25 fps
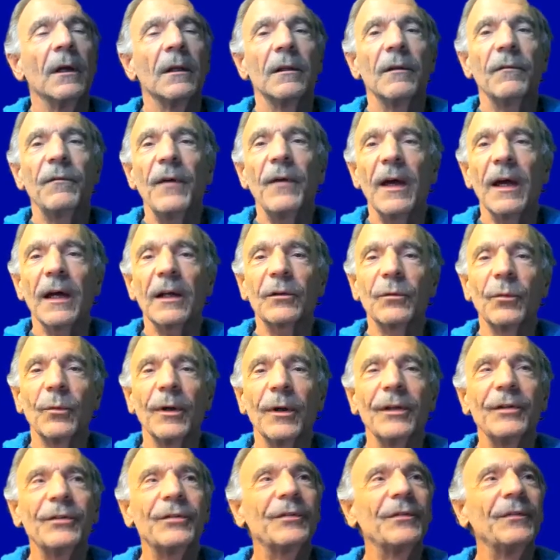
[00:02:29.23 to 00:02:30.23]
The fact
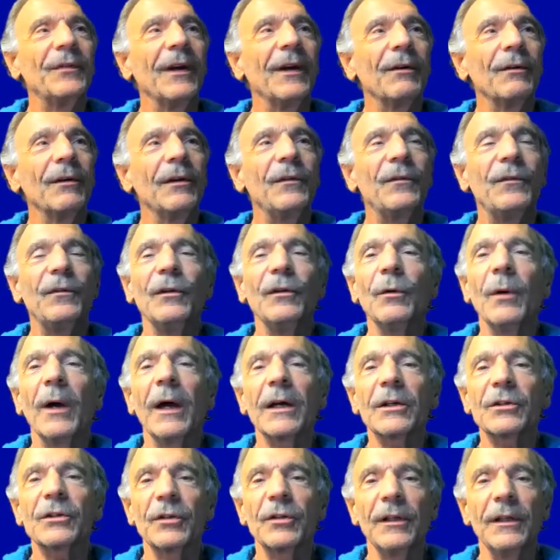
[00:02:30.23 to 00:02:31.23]
was very few
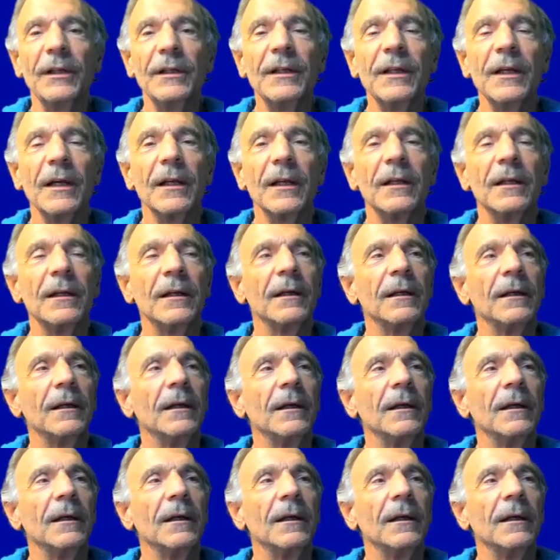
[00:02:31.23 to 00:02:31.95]
actually did.